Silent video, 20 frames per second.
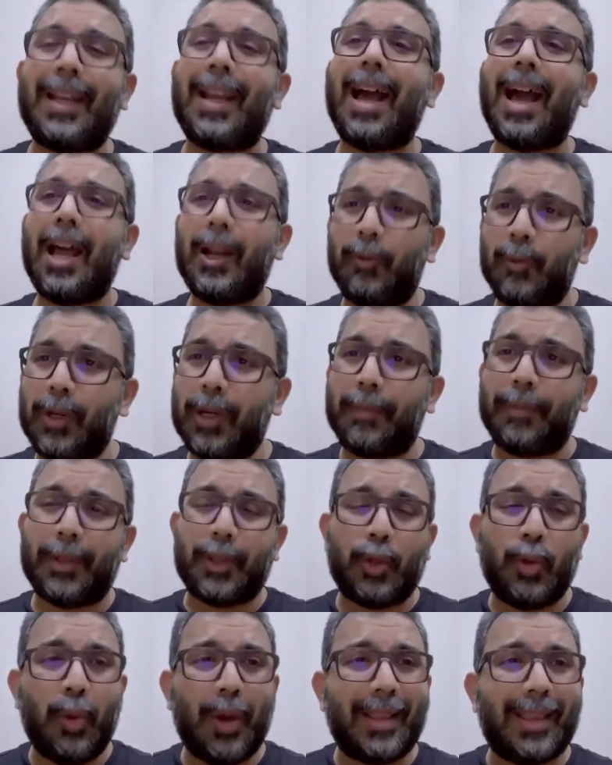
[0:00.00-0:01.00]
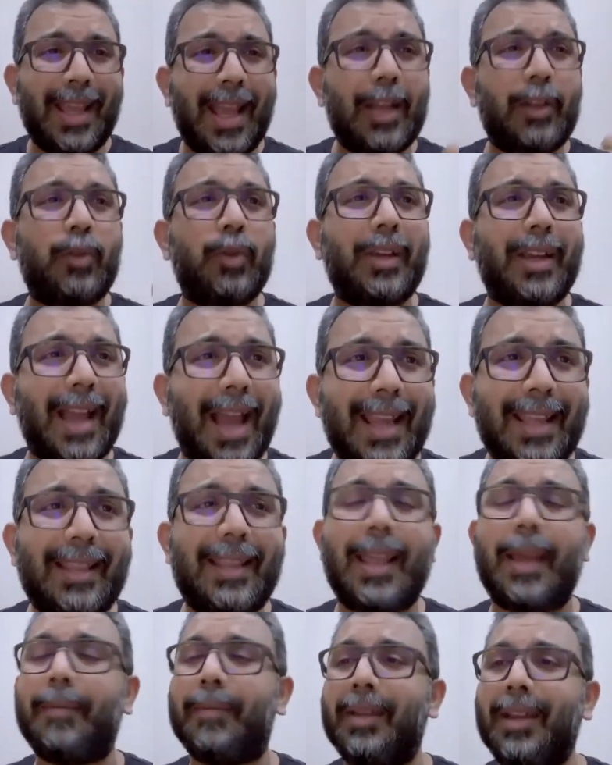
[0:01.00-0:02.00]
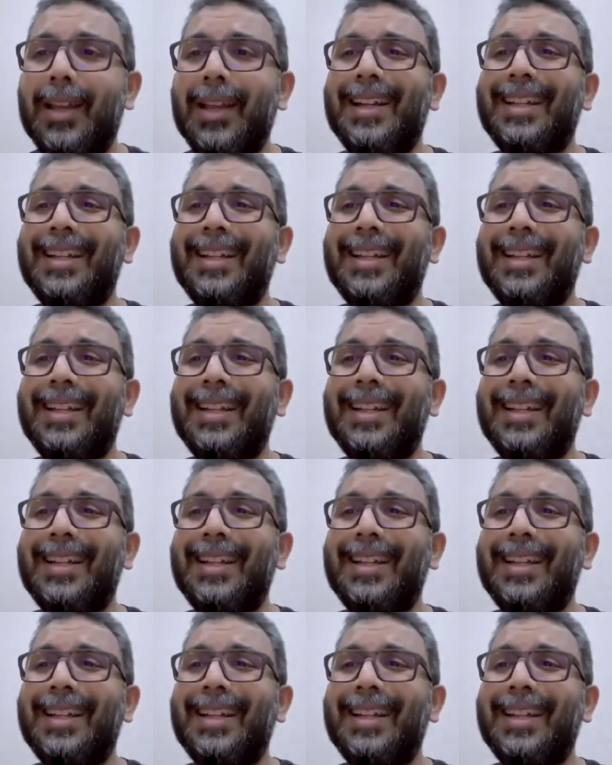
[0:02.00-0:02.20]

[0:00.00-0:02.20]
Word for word: and hard work, but you are there to guide them.